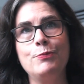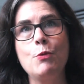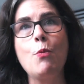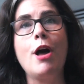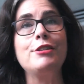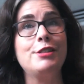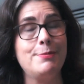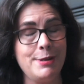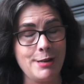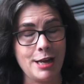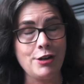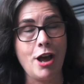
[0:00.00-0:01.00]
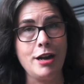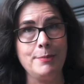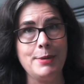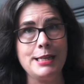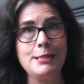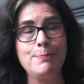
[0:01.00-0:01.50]
wants to be
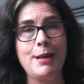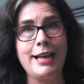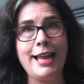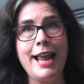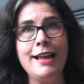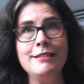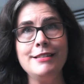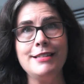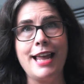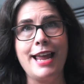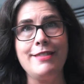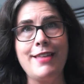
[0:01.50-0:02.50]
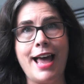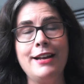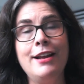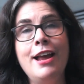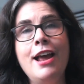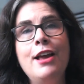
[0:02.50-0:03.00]
anonymous, but I can say that
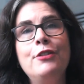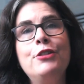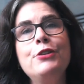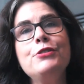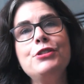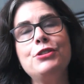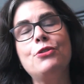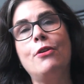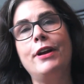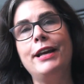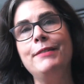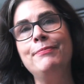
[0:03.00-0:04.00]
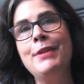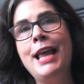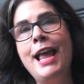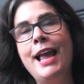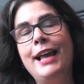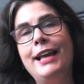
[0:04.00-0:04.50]
their story
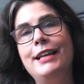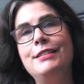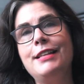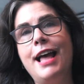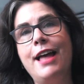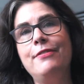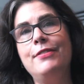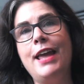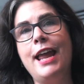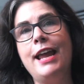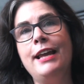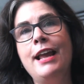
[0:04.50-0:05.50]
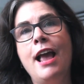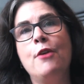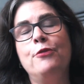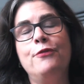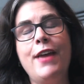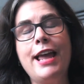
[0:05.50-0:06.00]
is that they
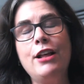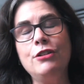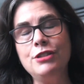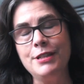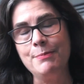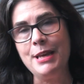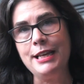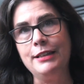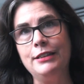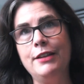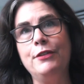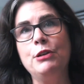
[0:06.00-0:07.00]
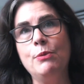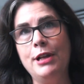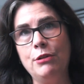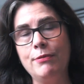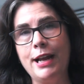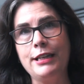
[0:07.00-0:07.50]
failed to meet the living
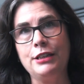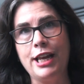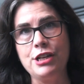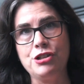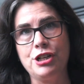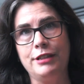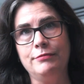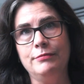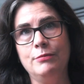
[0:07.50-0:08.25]
will regulation,